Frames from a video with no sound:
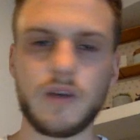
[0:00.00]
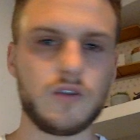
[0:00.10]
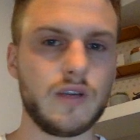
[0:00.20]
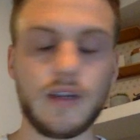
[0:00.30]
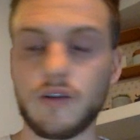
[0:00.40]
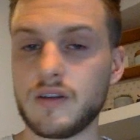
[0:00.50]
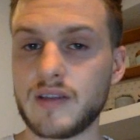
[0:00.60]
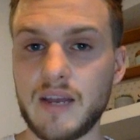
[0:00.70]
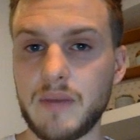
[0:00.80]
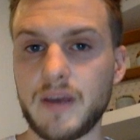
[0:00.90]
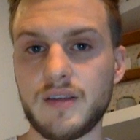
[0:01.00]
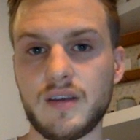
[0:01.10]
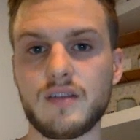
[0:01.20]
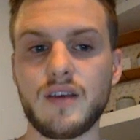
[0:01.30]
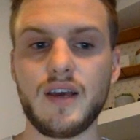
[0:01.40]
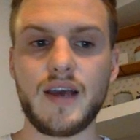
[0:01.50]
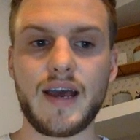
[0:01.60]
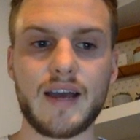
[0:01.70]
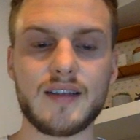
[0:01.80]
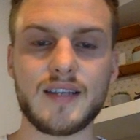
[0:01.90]
to nearly on a daily basis,
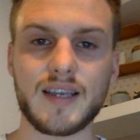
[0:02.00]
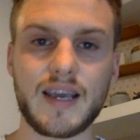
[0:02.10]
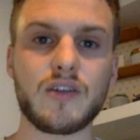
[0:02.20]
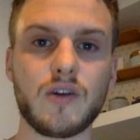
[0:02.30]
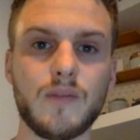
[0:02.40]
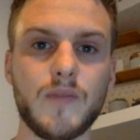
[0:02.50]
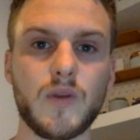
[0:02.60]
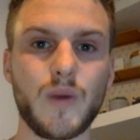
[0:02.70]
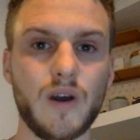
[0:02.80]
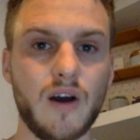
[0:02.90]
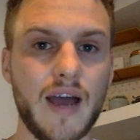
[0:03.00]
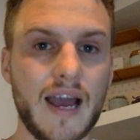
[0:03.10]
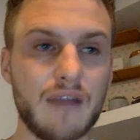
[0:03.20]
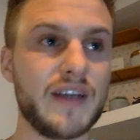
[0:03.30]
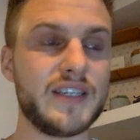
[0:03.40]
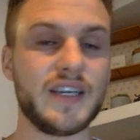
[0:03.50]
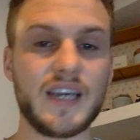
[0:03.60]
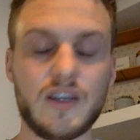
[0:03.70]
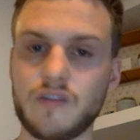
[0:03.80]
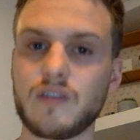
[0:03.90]
and together we are elevating
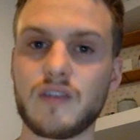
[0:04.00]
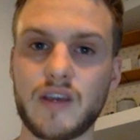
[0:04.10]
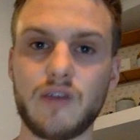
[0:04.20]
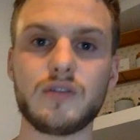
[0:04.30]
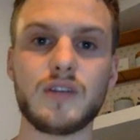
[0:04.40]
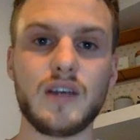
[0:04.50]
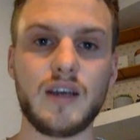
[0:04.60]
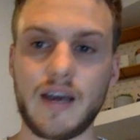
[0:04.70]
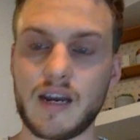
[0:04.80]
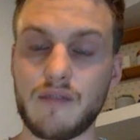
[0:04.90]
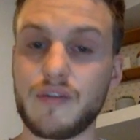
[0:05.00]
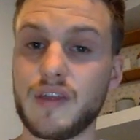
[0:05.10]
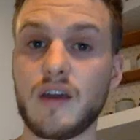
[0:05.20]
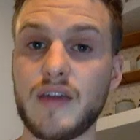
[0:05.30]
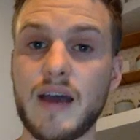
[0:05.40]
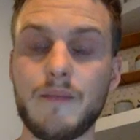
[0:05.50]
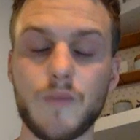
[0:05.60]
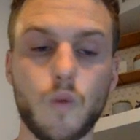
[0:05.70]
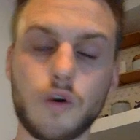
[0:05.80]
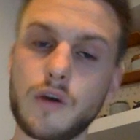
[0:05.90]
each other's skills and everything like that.
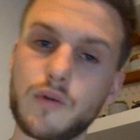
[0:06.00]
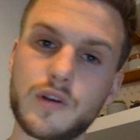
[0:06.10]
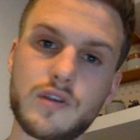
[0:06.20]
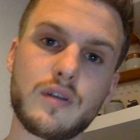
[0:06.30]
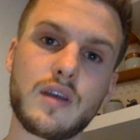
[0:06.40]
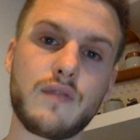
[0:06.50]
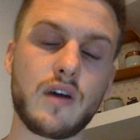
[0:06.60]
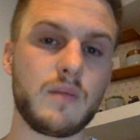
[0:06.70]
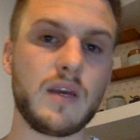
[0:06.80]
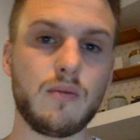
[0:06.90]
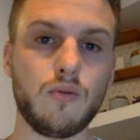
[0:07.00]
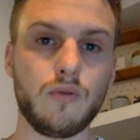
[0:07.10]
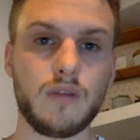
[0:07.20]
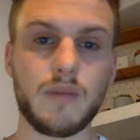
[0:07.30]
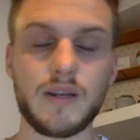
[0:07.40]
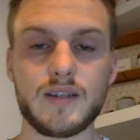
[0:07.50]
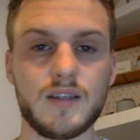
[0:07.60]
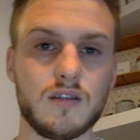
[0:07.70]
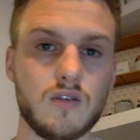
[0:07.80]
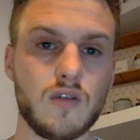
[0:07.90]
What I want to do is give other people the ability
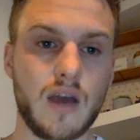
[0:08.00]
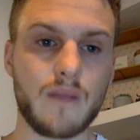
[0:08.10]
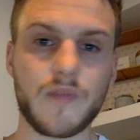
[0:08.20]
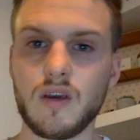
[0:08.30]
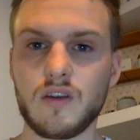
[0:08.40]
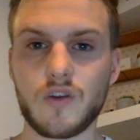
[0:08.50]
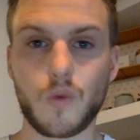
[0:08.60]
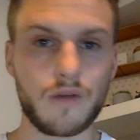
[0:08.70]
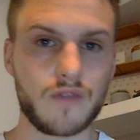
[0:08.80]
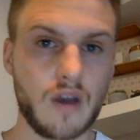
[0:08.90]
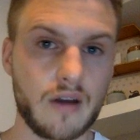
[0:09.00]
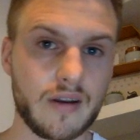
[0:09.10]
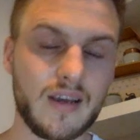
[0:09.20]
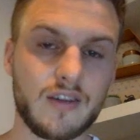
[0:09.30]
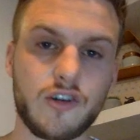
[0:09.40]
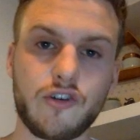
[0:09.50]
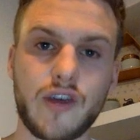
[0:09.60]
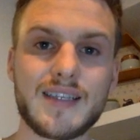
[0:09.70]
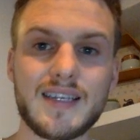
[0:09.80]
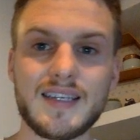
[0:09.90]
to do that. So what I've done is
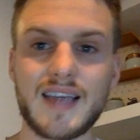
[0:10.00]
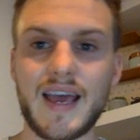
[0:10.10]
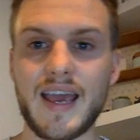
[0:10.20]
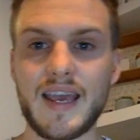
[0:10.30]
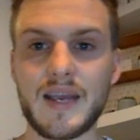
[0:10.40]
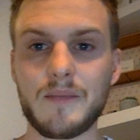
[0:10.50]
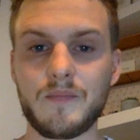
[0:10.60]
created a